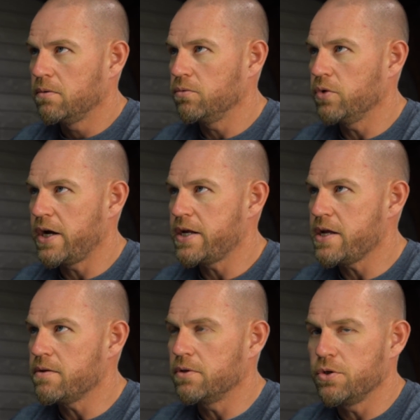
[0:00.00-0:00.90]

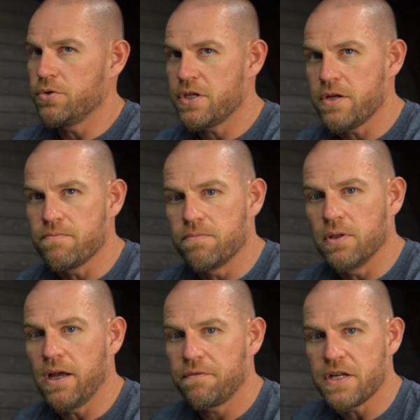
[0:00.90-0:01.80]
Righty-loosey,
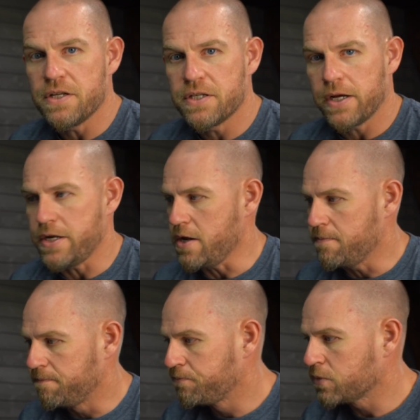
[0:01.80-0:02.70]
lefty-tighty,
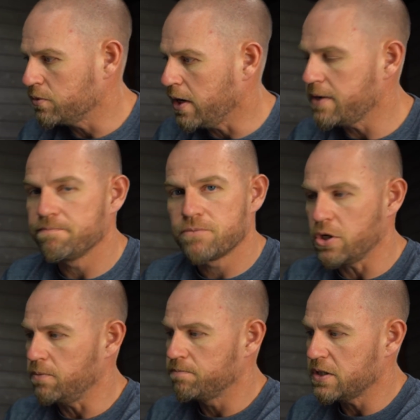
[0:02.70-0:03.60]
right?
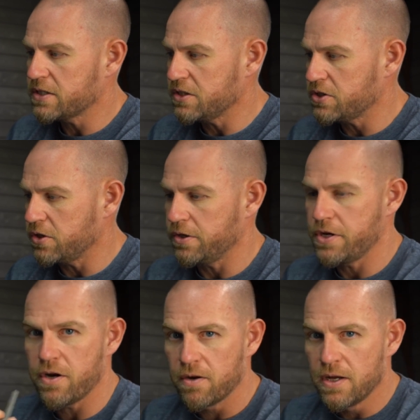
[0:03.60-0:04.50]
So let's get started
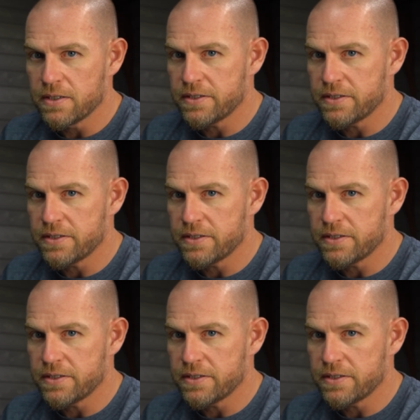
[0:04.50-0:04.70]
here.